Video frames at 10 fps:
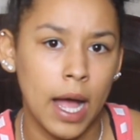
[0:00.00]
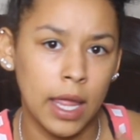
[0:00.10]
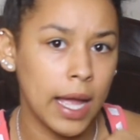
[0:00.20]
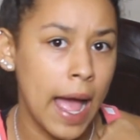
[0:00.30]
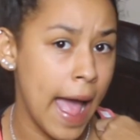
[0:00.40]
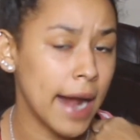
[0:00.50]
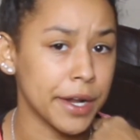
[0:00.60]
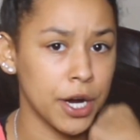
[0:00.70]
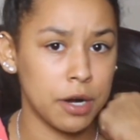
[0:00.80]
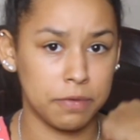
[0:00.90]
I had
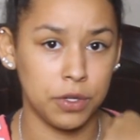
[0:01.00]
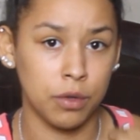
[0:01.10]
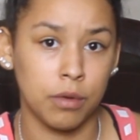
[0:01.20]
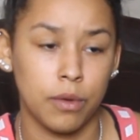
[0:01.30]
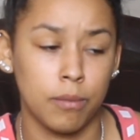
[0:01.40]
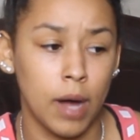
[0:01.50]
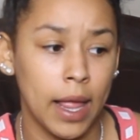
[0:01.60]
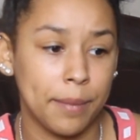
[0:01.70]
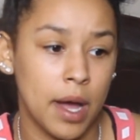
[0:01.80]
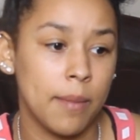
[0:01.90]
a curfew.
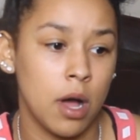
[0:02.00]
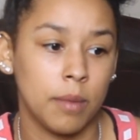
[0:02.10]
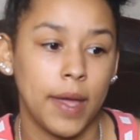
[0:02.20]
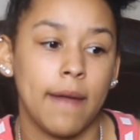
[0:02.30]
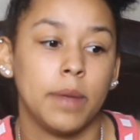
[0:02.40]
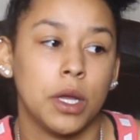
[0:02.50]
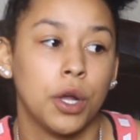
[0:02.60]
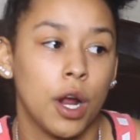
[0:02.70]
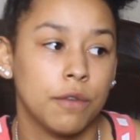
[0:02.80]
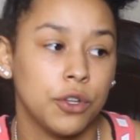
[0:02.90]
Like, my mom gave me a
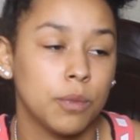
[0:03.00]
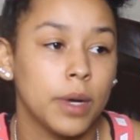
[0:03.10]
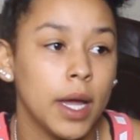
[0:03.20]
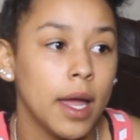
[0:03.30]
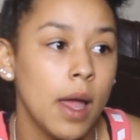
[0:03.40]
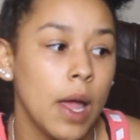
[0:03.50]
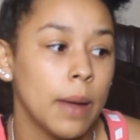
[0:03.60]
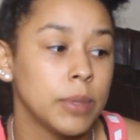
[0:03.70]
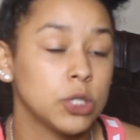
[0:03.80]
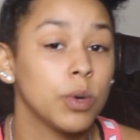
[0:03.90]
curfew, but
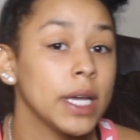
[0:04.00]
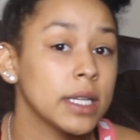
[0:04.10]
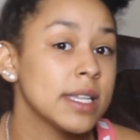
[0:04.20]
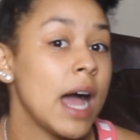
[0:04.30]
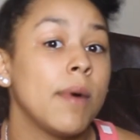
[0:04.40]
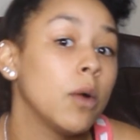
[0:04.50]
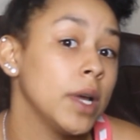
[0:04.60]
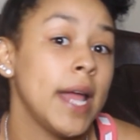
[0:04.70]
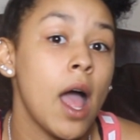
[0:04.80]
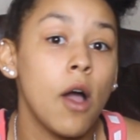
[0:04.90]
between the time I
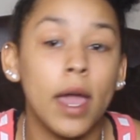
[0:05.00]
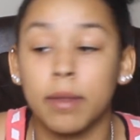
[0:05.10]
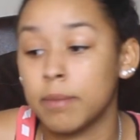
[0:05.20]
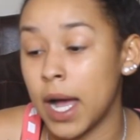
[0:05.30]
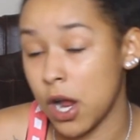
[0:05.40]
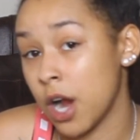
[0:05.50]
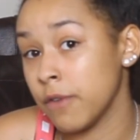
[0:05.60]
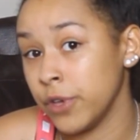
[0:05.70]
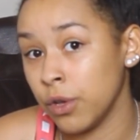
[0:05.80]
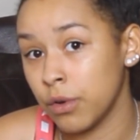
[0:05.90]
went out and my
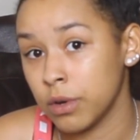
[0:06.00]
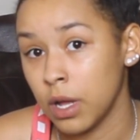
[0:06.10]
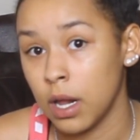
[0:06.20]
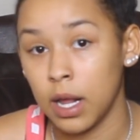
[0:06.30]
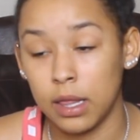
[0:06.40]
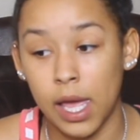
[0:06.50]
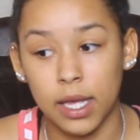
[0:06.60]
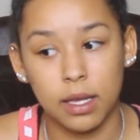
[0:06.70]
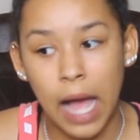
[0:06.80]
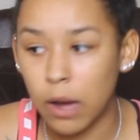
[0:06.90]
curfew,
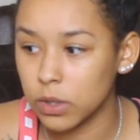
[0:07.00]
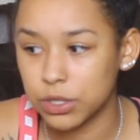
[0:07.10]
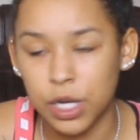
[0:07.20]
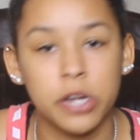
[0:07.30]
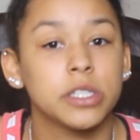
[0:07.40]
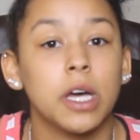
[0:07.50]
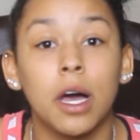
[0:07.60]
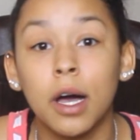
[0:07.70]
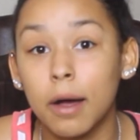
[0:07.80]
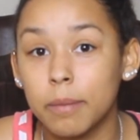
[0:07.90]
like, I was turned
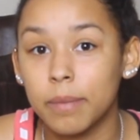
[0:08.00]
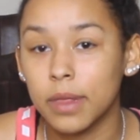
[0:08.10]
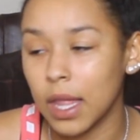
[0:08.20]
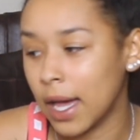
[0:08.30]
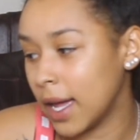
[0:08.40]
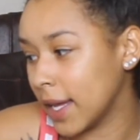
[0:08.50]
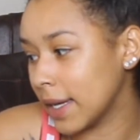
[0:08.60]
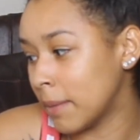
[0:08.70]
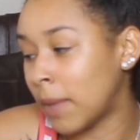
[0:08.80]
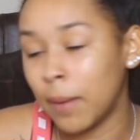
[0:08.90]
up.
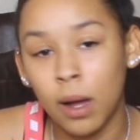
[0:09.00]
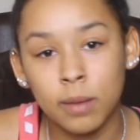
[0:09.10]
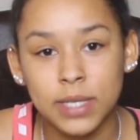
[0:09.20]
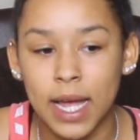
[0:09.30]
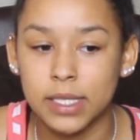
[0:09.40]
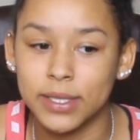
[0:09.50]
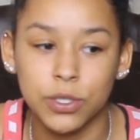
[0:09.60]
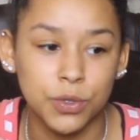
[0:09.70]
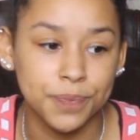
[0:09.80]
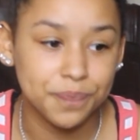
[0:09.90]
Like, my mom's had
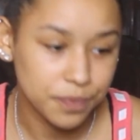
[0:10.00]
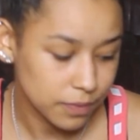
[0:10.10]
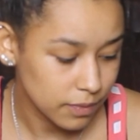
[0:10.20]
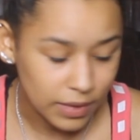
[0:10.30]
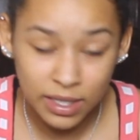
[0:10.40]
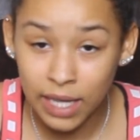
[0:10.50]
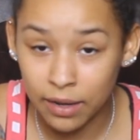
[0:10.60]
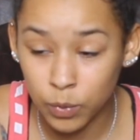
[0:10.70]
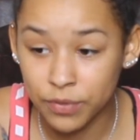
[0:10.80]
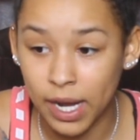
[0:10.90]
to,
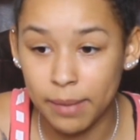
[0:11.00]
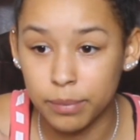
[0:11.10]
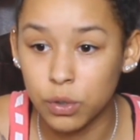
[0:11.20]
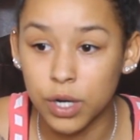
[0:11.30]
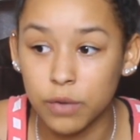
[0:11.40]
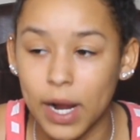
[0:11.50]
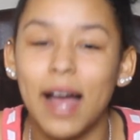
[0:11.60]
we've gotten pulled over.